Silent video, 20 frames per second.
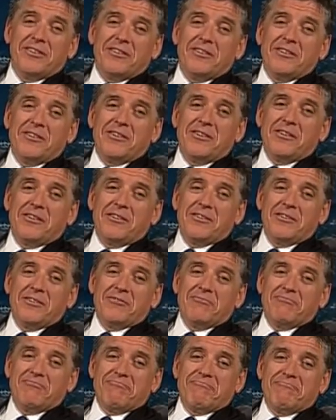
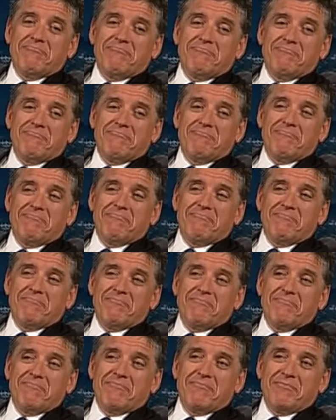Yeah. There was a bit of
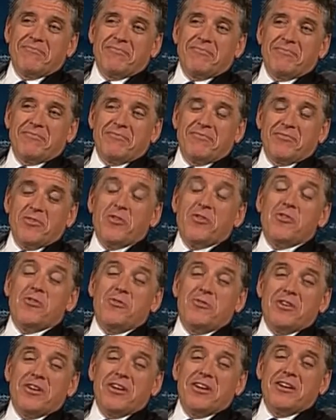beer drinking, I think, on
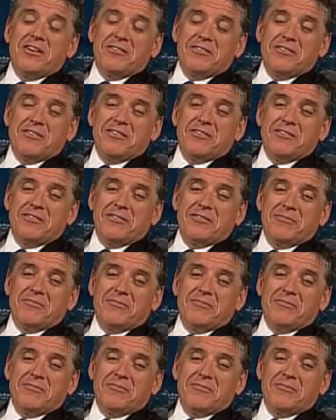Neighbours.